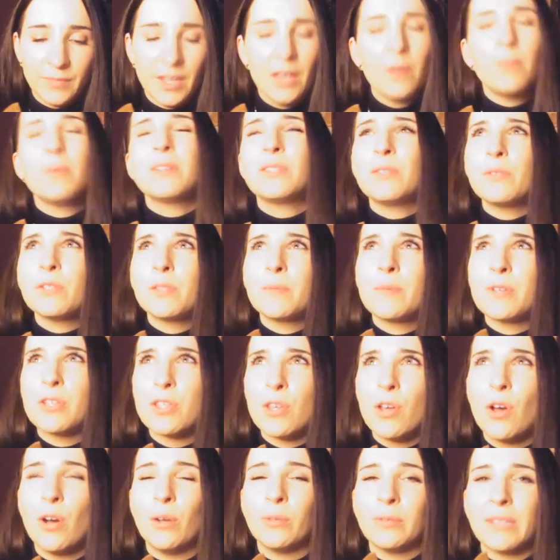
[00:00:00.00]
Well, it's not so much the
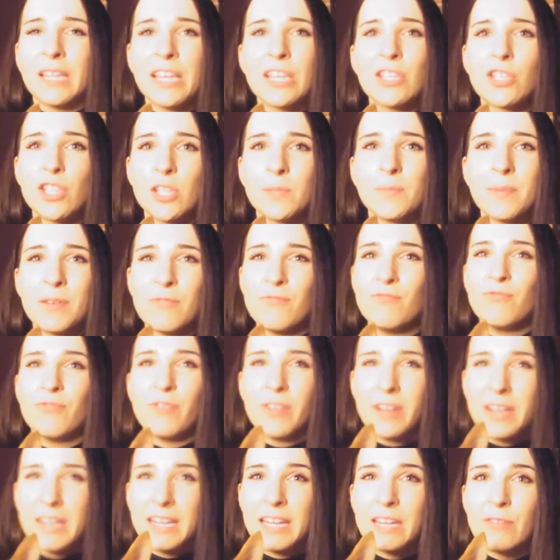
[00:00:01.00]
cold, it's just been
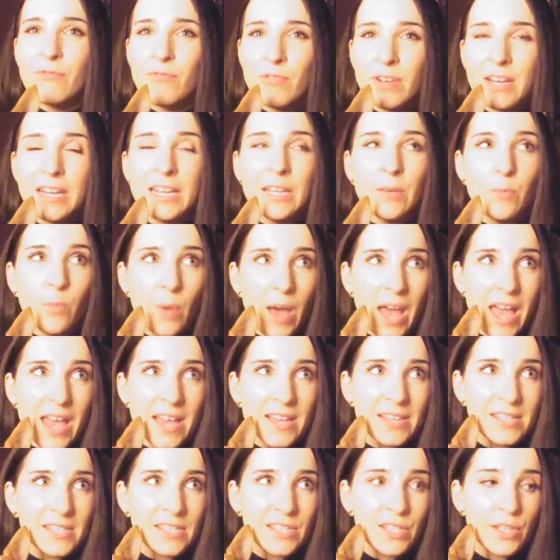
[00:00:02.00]
really, really
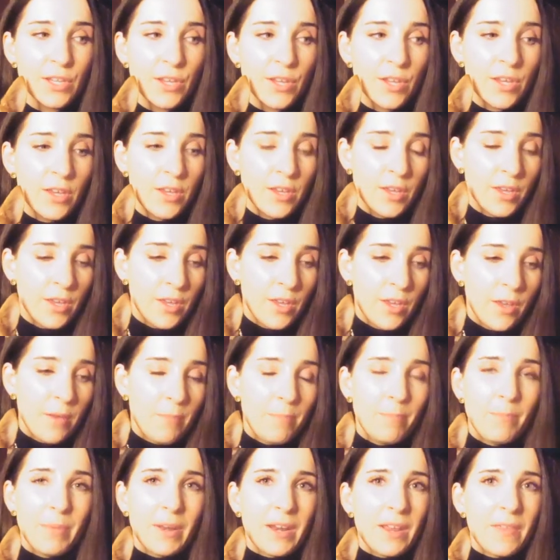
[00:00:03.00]
wet.
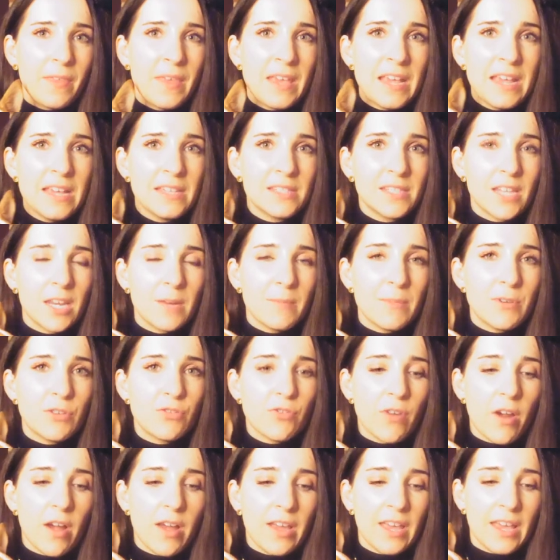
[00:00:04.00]
But I think it's going to be
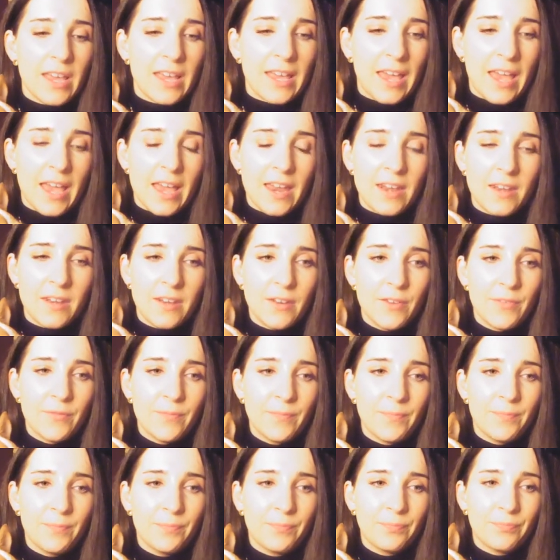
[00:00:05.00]
dry again.
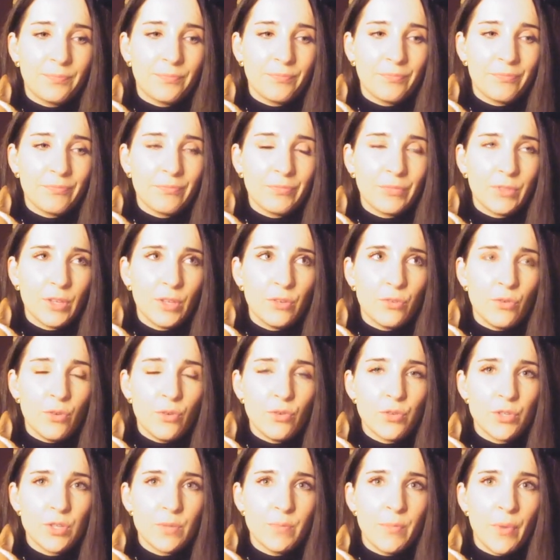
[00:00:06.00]

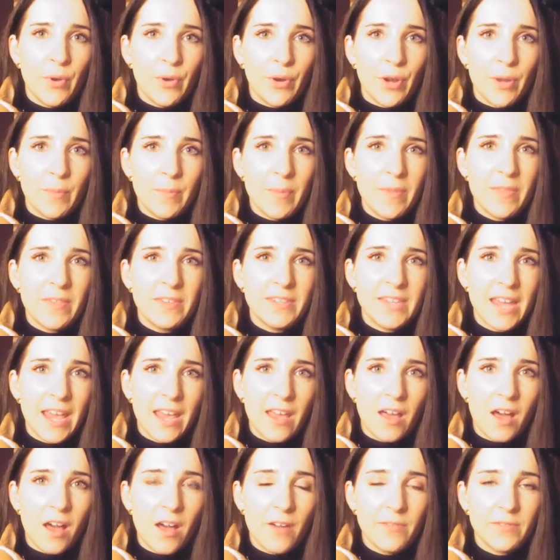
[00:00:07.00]
Not tomorrow, but the day
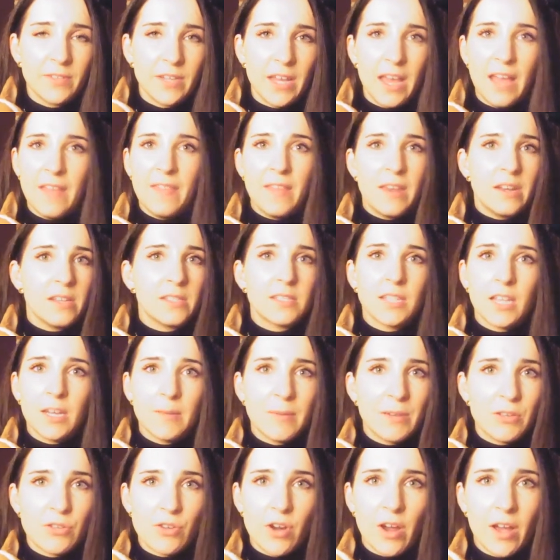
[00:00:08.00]
after, and then it's going to
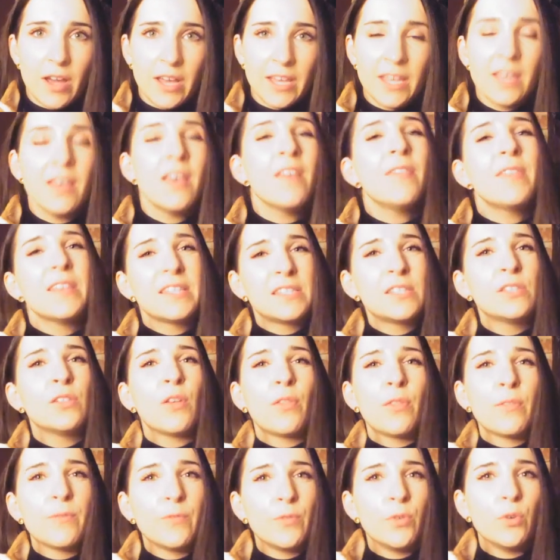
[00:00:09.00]
be dry. This is
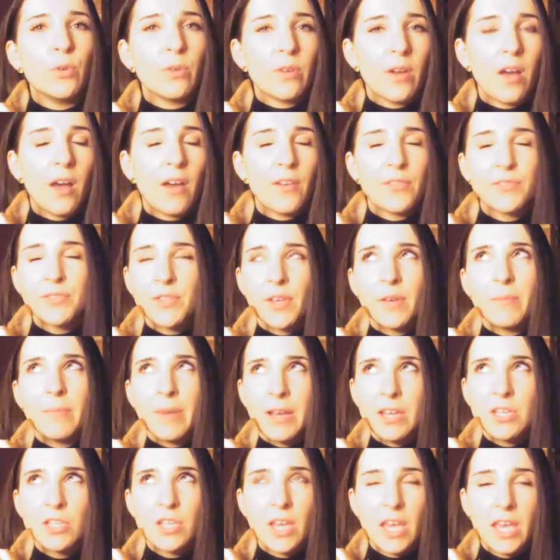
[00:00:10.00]
on the forecast, so it
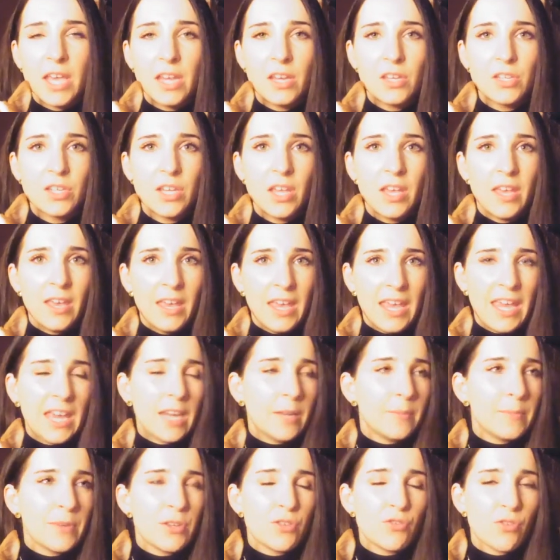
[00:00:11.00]
might change.
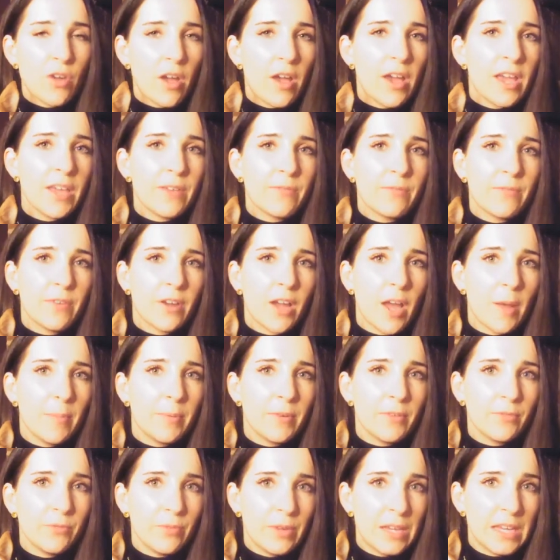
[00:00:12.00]
It'll be dry for a couple
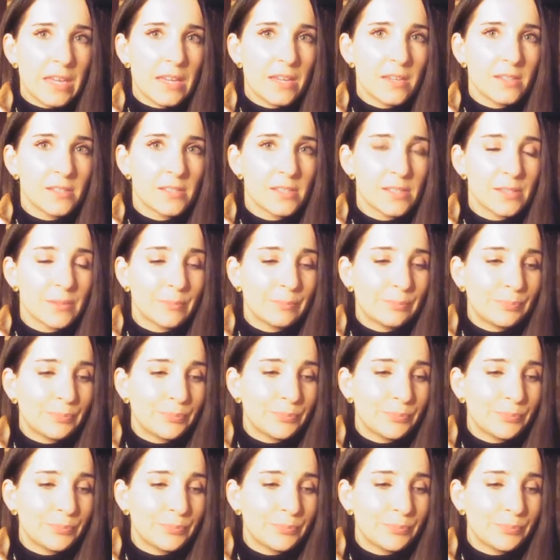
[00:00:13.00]
of weeks.